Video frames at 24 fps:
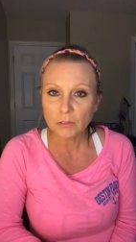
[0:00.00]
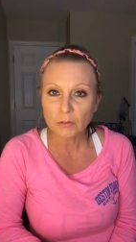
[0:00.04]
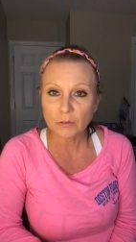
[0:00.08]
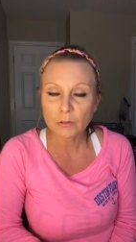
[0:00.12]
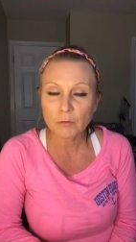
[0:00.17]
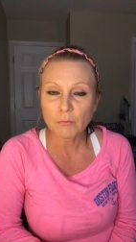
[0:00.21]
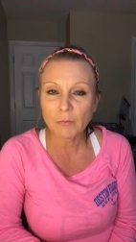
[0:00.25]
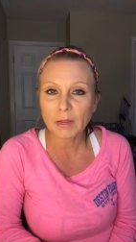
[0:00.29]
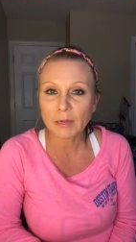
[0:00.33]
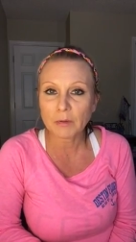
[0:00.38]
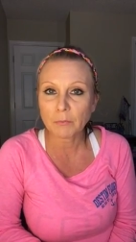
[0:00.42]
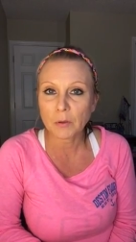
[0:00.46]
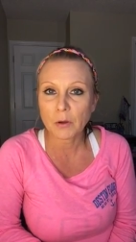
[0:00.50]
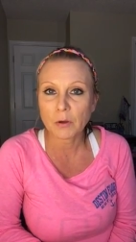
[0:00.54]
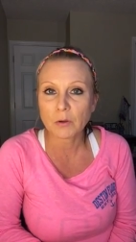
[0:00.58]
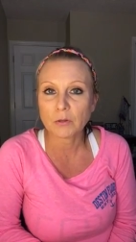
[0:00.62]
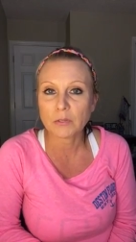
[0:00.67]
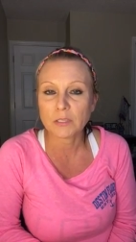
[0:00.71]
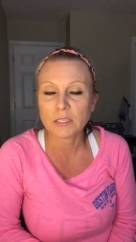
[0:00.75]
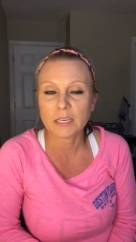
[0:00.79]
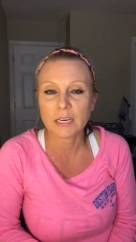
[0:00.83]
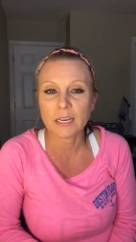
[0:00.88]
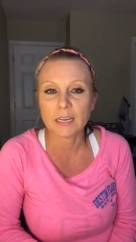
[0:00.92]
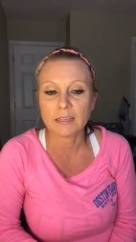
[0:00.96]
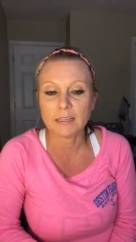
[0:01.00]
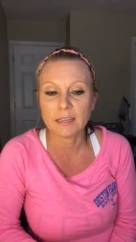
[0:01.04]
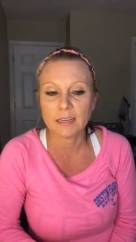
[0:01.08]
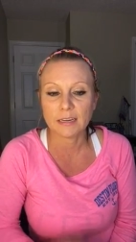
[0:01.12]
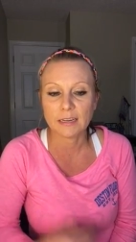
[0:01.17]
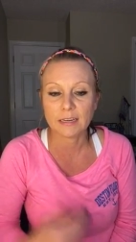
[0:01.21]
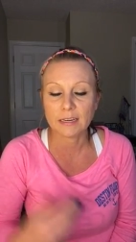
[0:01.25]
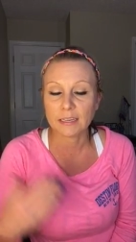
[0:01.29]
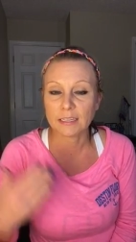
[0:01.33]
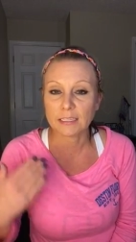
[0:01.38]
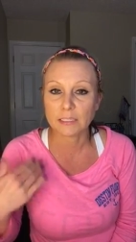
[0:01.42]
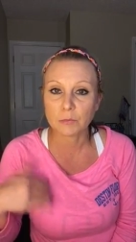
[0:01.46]
you might post and
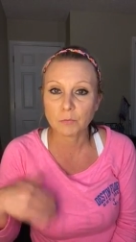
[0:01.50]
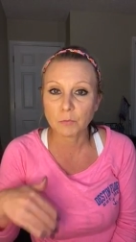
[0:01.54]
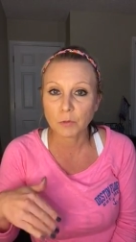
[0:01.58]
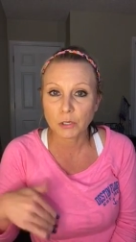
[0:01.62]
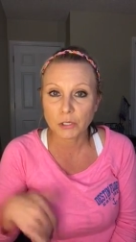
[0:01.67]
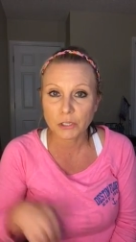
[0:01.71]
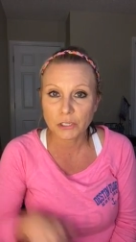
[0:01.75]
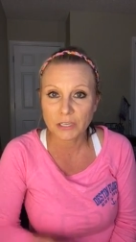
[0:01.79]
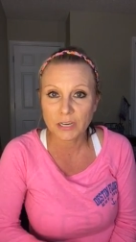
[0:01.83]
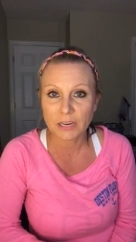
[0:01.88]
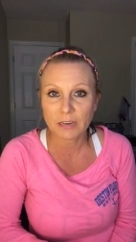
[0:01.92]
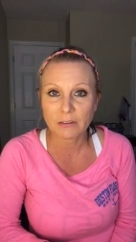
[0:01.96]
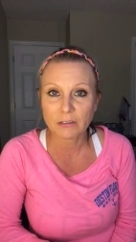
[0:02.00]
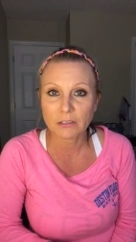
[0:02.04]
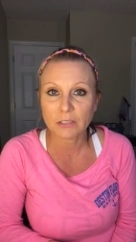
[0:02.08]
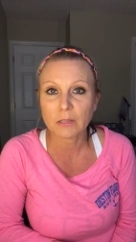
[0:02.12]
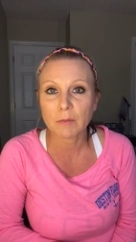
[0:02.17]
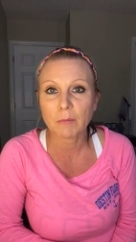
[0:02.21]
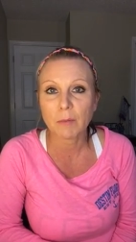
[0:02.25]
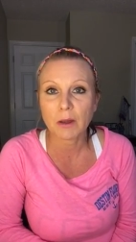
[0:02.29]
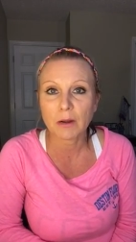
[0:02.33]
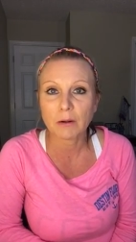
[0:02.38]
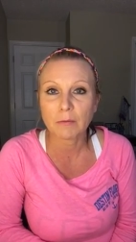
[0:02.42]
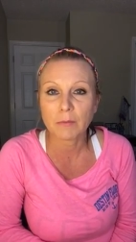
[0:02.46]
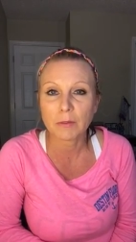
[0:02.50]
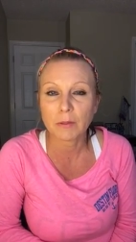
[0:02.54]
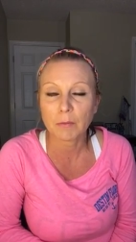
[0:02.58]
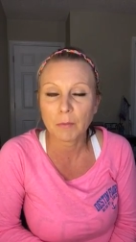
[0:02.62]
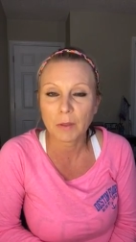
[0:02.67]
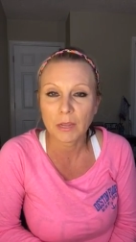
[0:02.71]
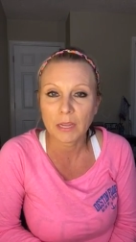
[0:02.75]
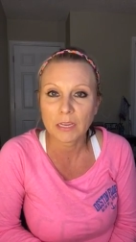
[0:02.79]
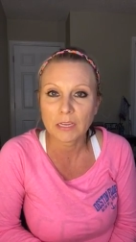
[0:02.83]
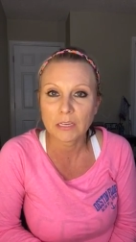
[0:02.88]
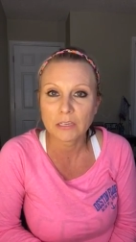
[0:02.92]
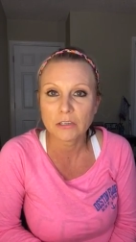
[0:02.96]
then it gets pushed down to the bottom of the
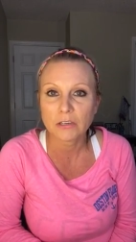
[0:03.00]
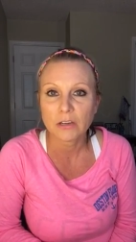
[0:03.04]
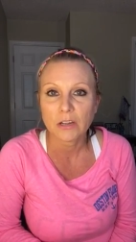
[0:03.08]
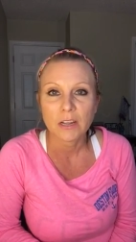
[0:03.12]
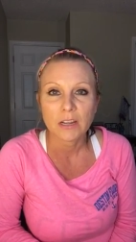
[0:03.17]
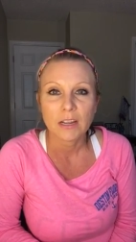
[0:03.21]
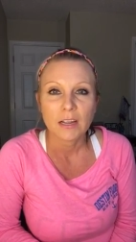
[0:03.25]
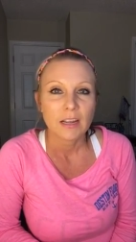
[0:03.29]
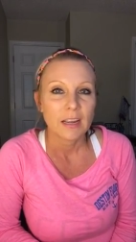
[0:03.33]
page